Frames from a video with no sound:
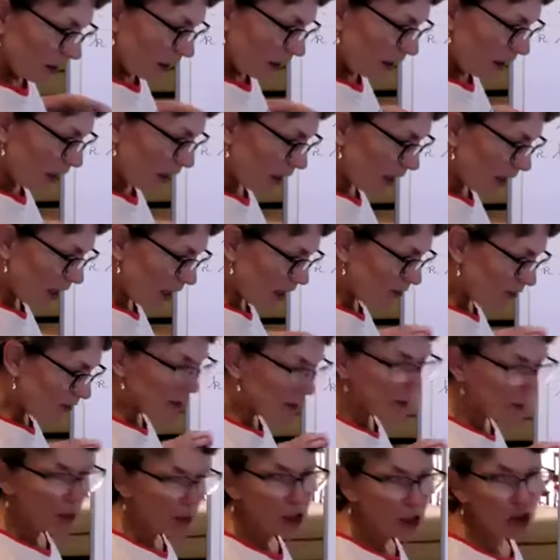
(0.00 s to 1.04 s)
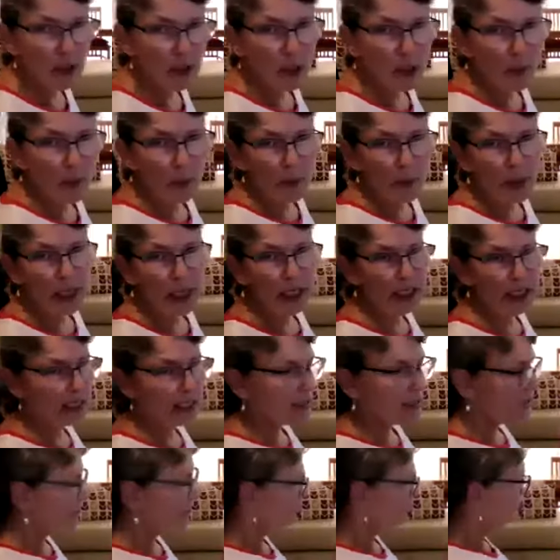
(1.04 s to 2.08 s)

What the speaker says: And then we're doing a P.